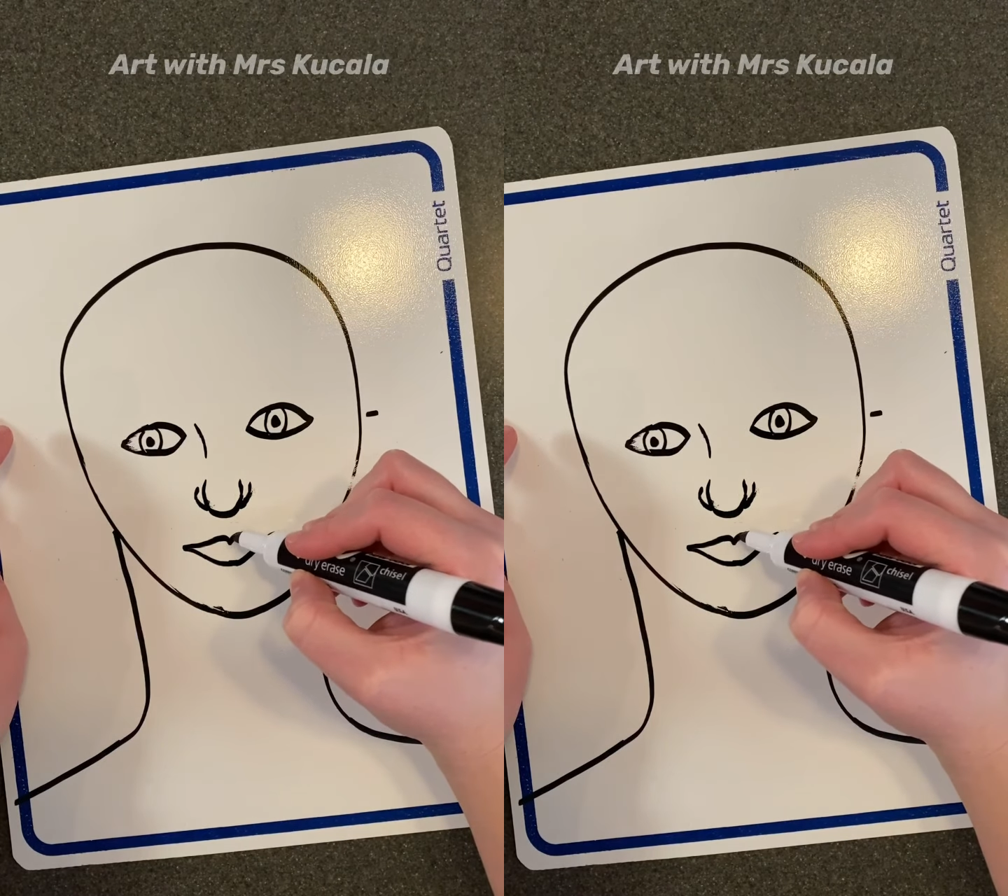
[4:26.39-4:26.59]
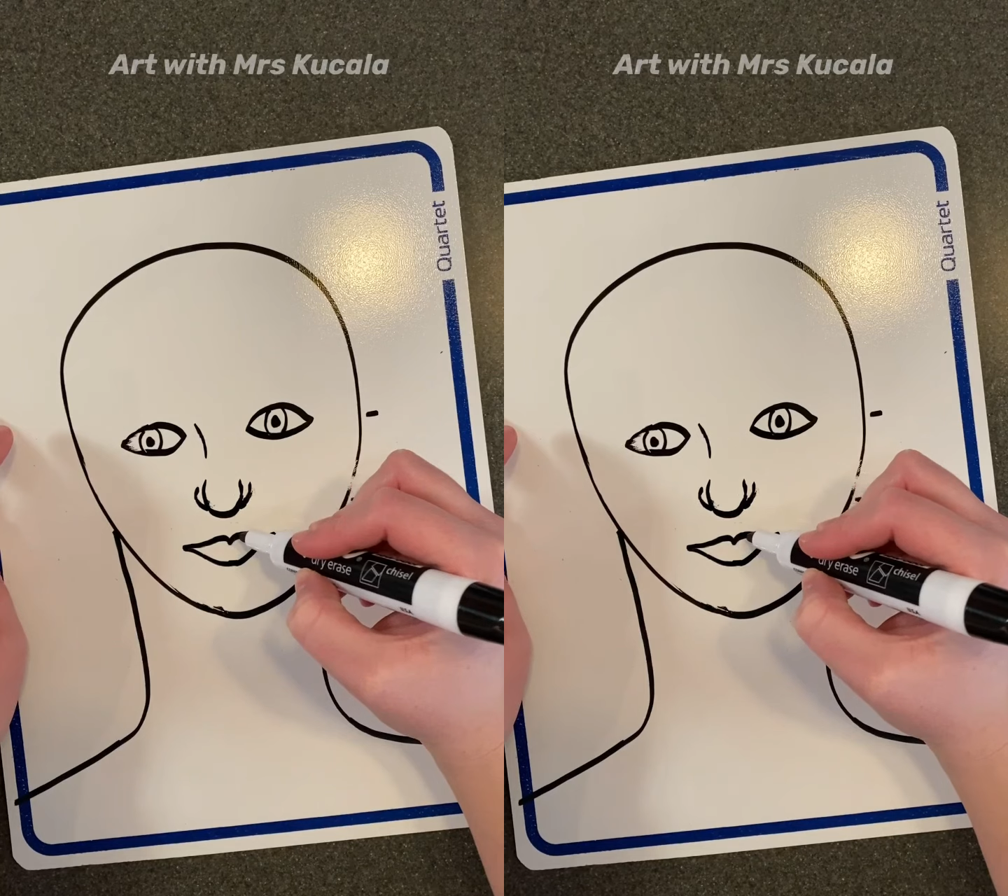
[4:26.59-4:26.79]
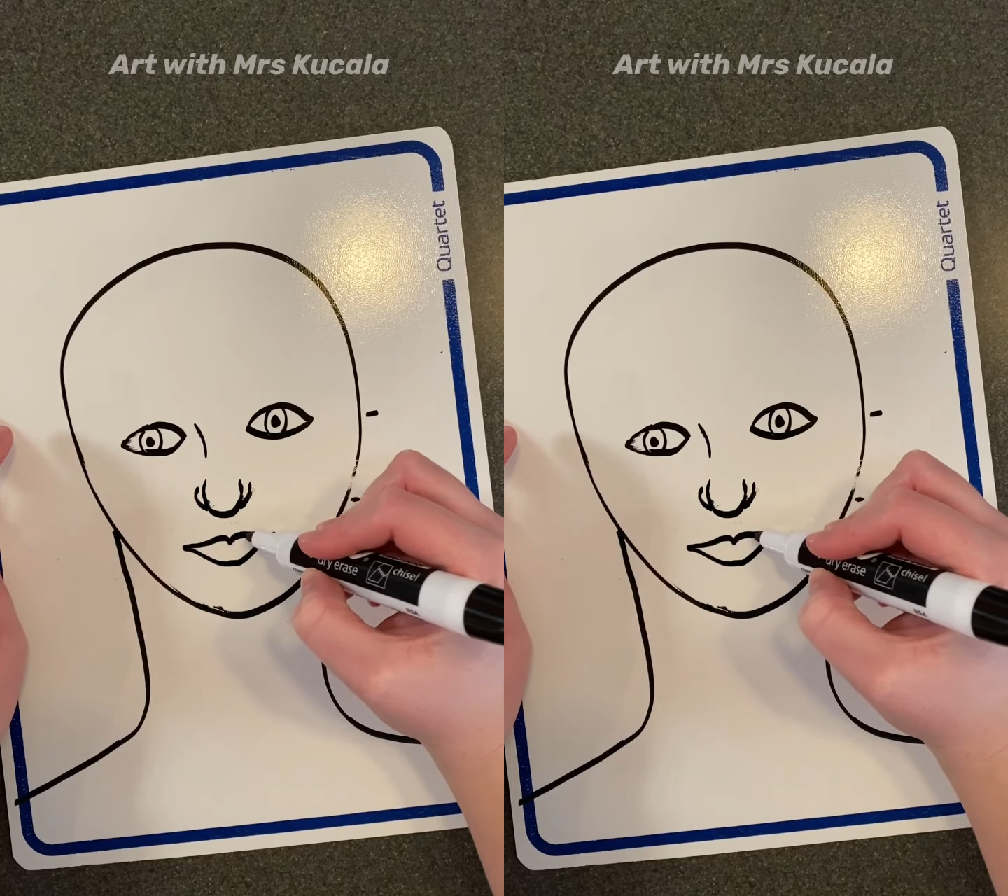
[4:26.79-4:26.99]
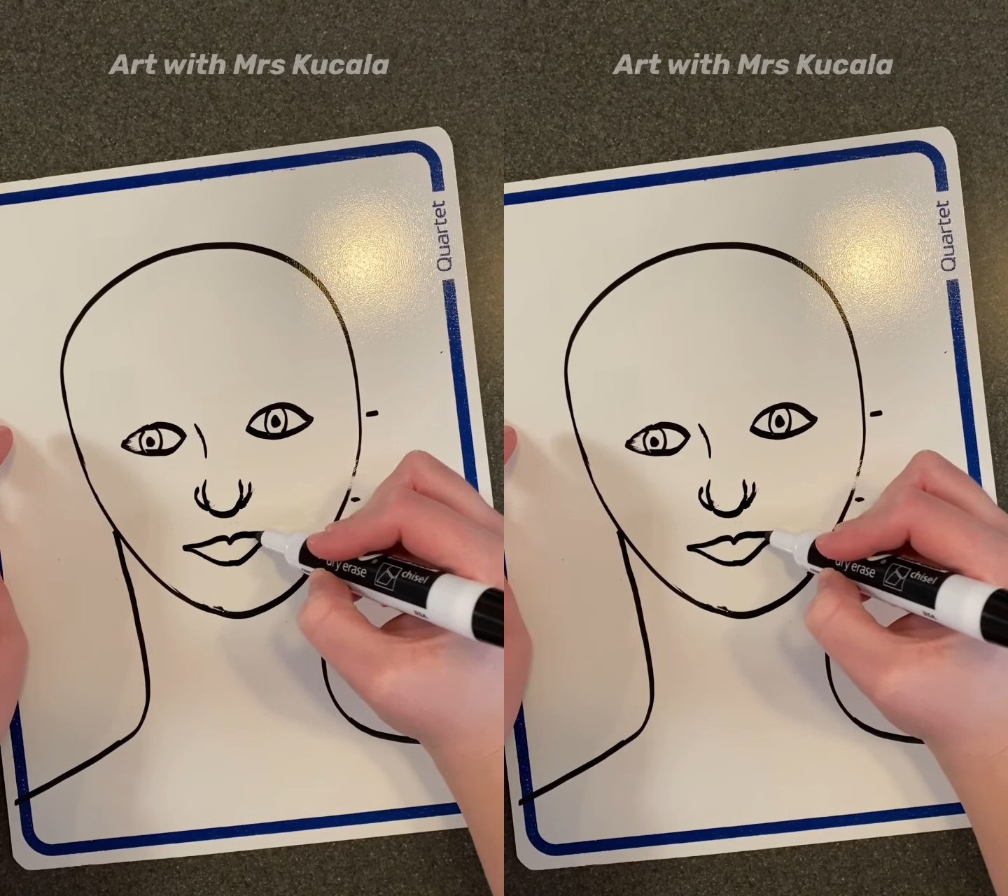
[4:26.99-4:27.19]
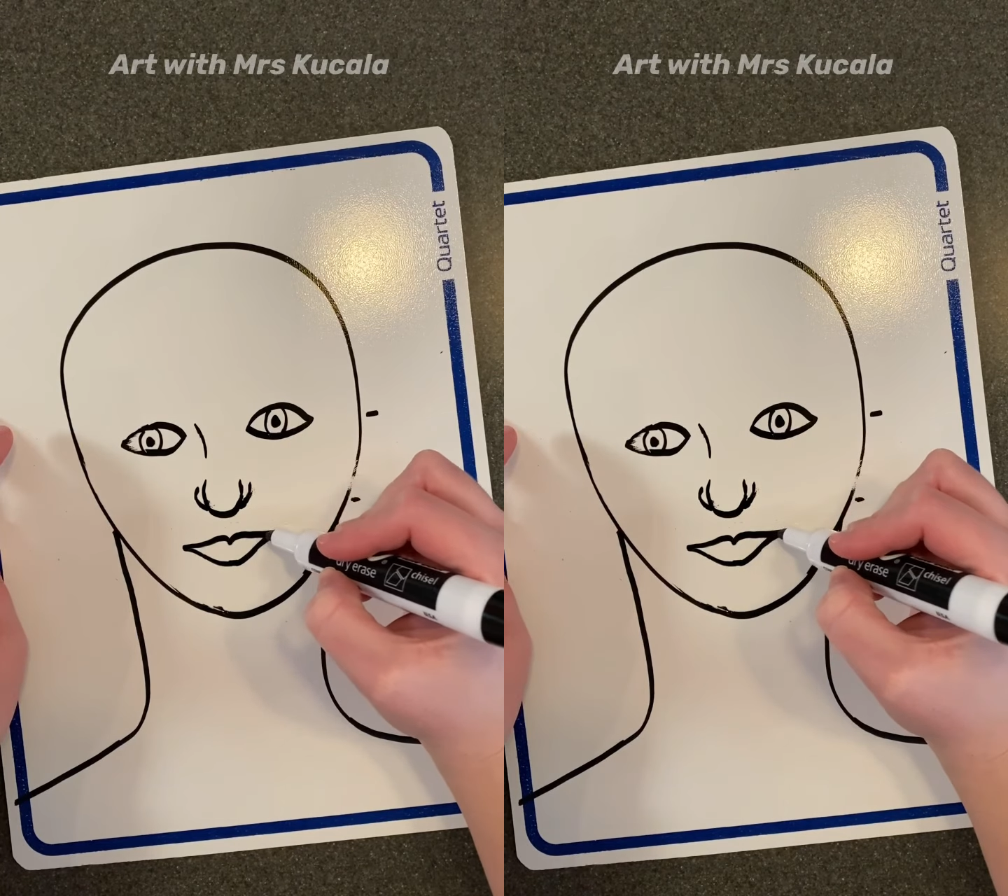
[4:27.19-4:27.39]
meet right in
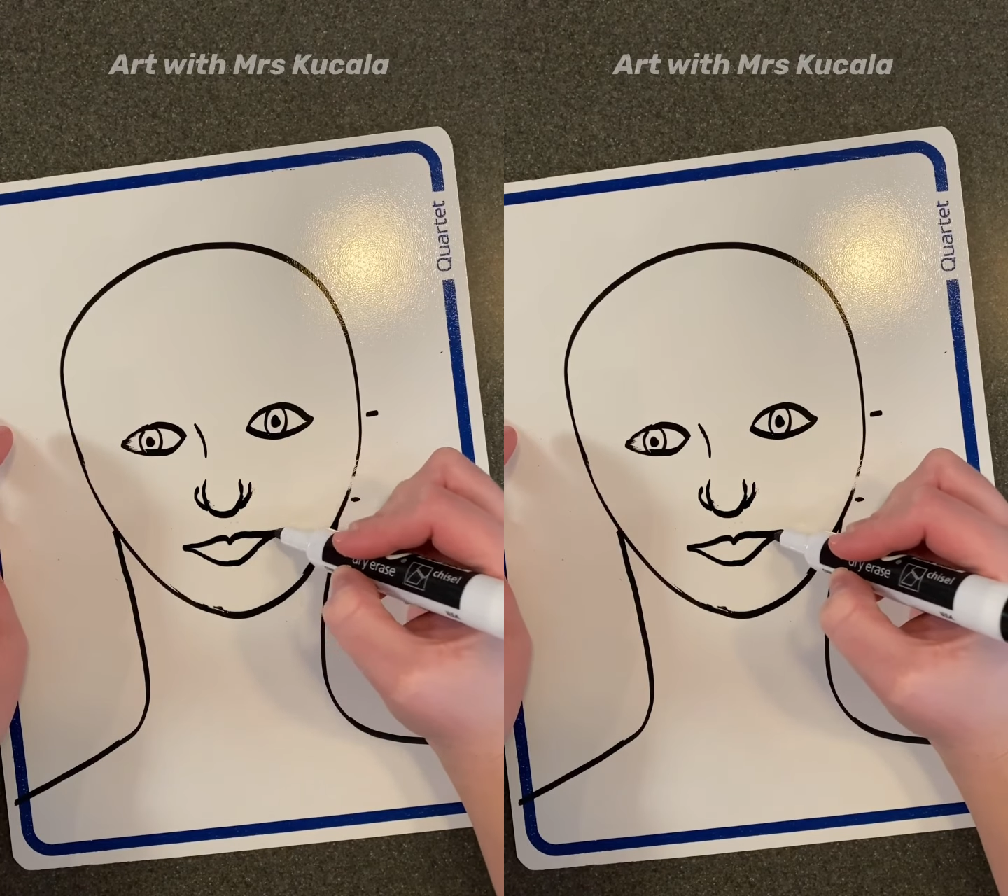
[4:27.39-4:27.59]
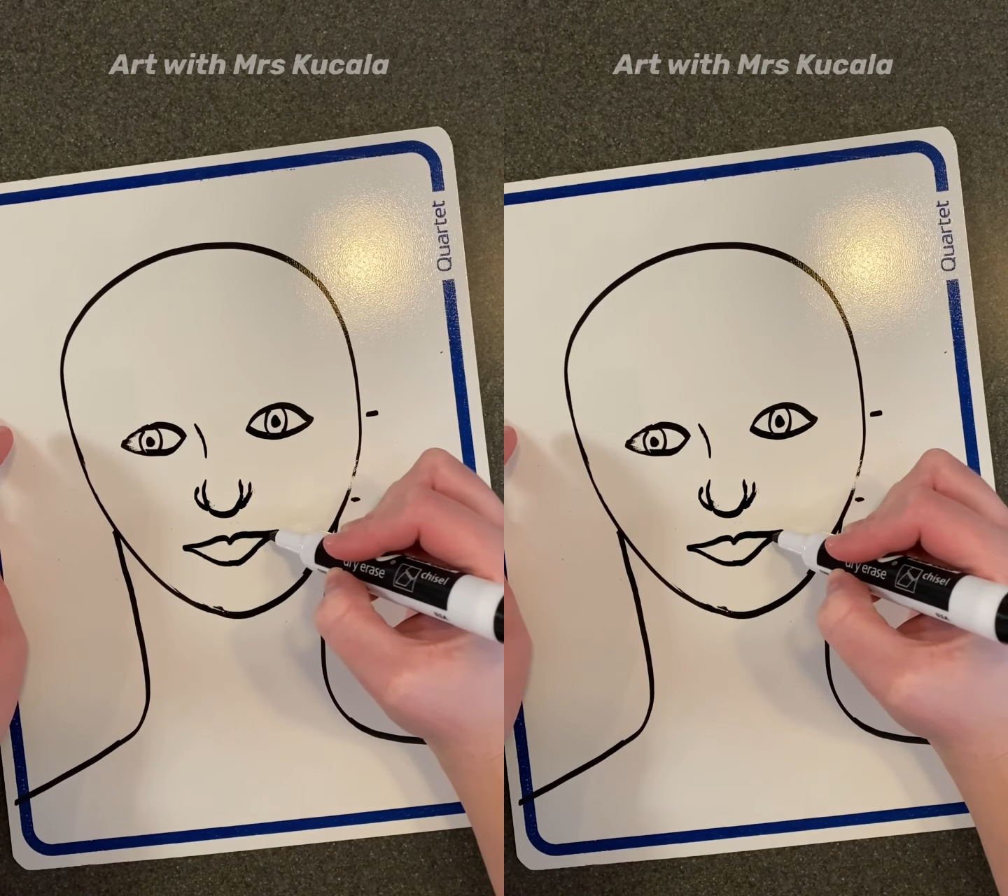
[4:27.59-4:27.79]
the middle.